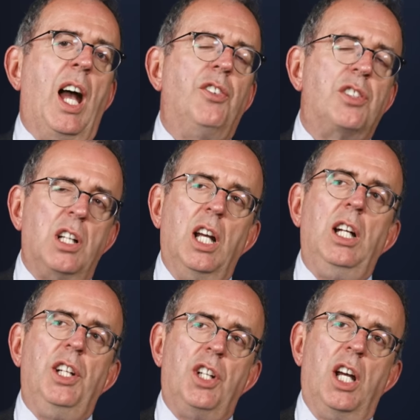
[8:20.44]
has
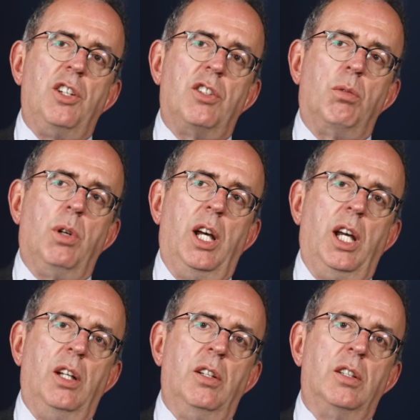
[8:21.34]
slightly changed the
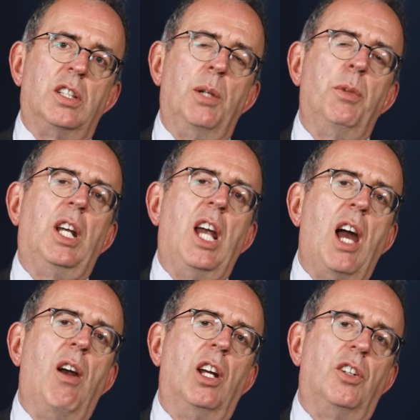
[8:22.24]
way some of the
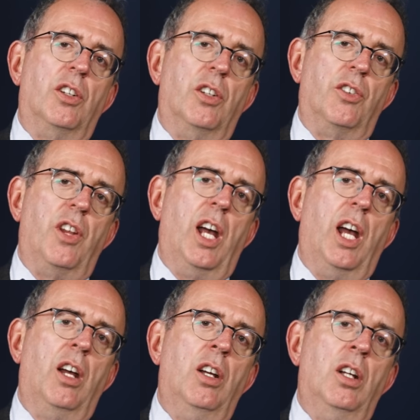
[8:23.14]
characters,
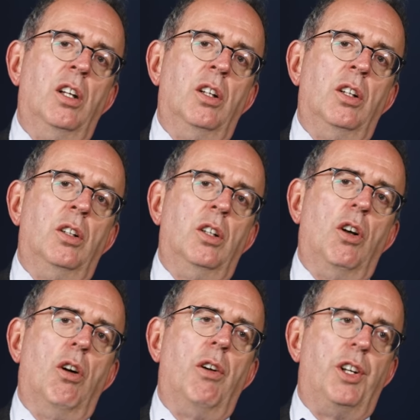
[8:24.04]
their
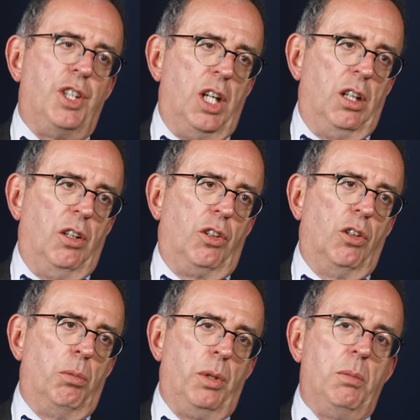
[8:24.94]
origin has
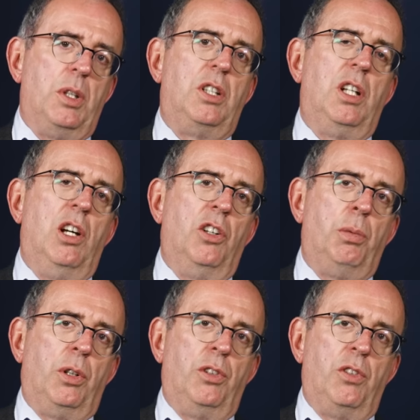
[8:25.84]
got a bit mysterious
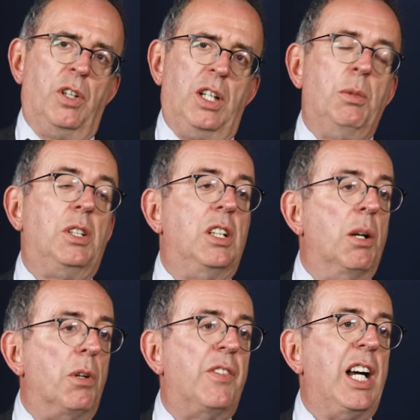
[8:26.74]
because of the limited
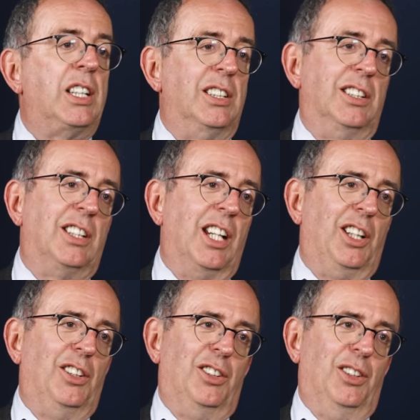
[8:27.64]
number of accents I
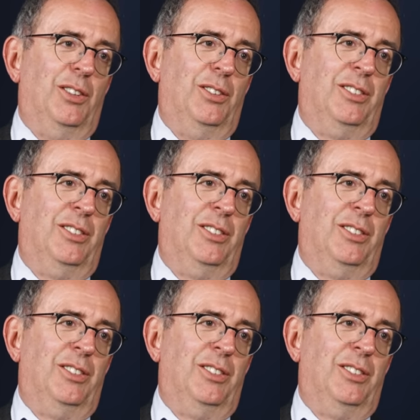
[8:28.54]
can do.